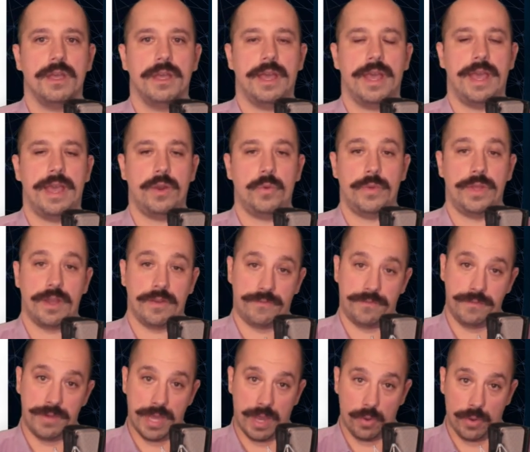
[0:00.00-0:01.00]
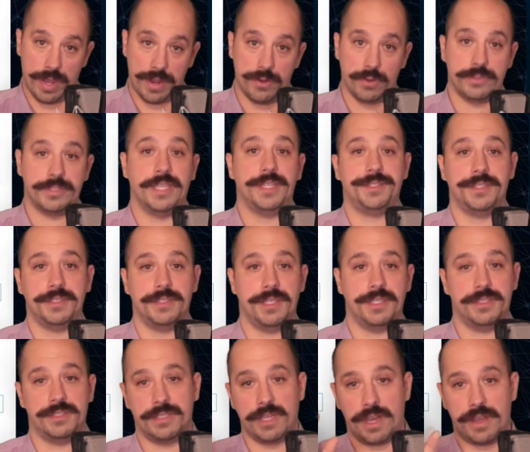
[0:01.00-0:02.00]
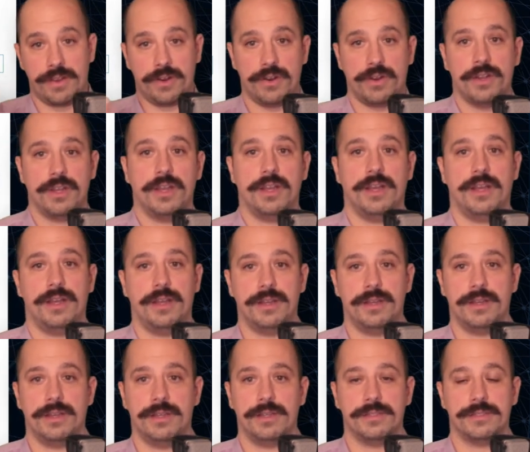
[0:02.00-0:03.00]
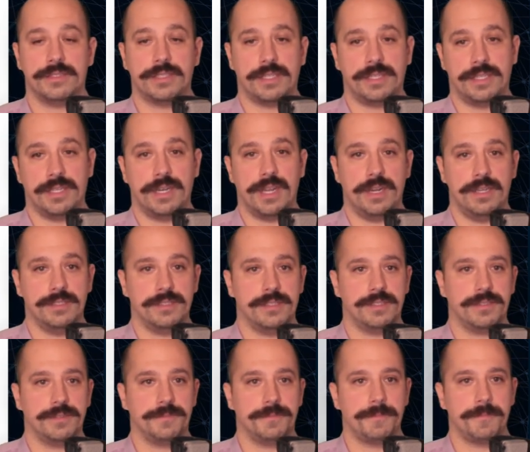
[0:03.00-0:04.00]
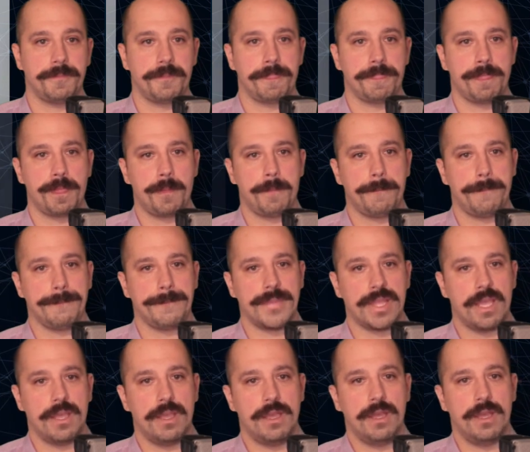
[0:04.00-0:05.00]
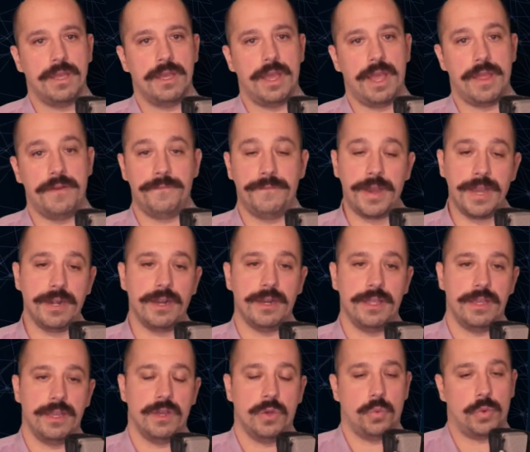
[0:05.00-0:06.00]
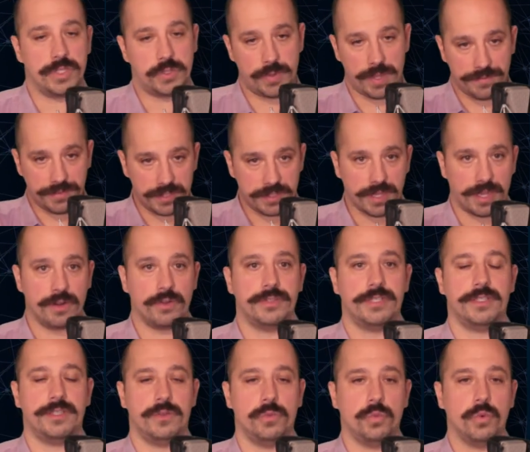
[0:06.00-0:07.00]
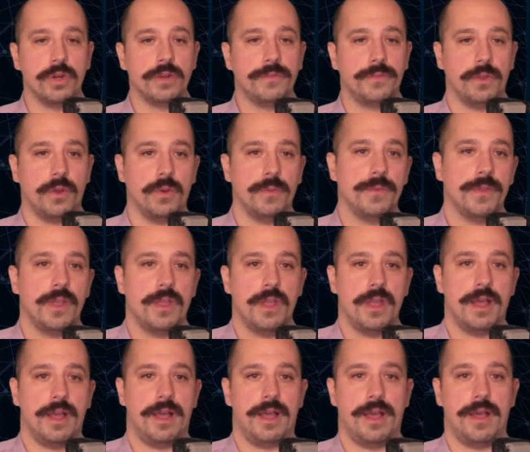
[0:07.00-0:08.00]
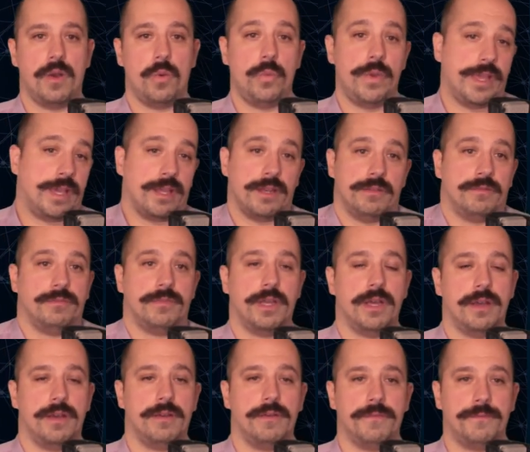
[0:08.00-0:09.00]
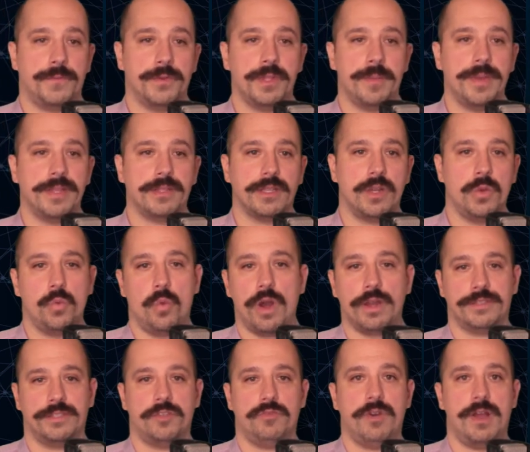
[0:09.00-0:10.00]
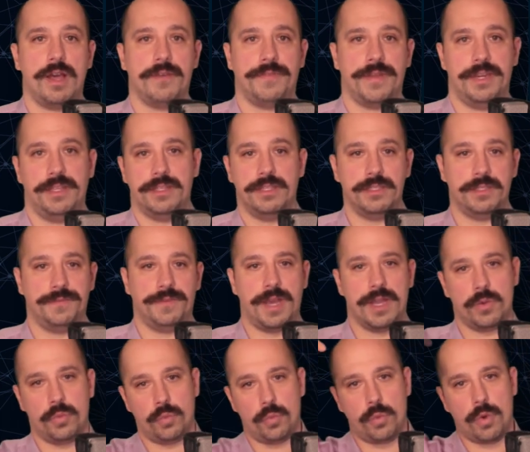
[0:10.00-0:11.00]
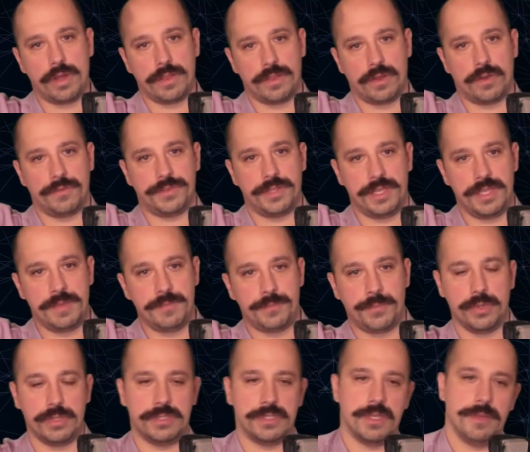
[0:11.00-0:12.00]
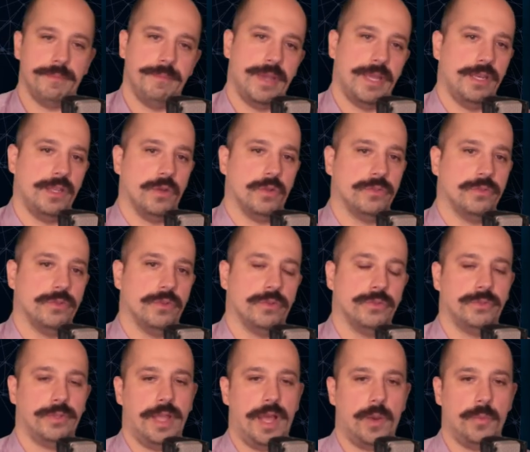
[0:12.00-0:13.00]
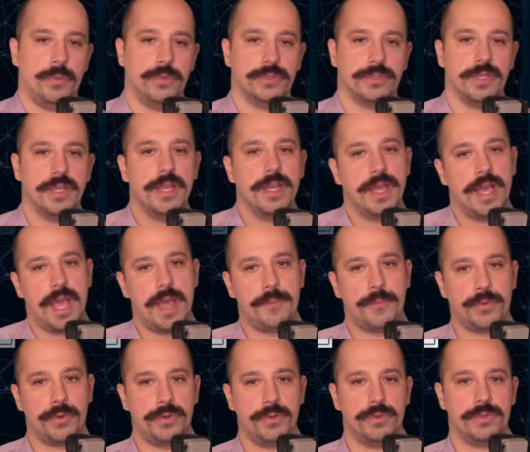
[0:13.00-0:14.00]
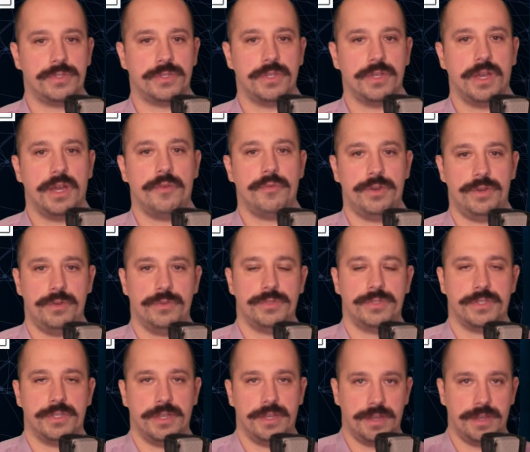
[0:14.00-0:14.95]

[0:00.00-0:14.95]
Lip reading: And we have now annotated the entire static analysis. And finally, once we have this annotated workflow, we can fundamentally walk the graph and identify what of the inputs made it all to the outputs and produce a reduced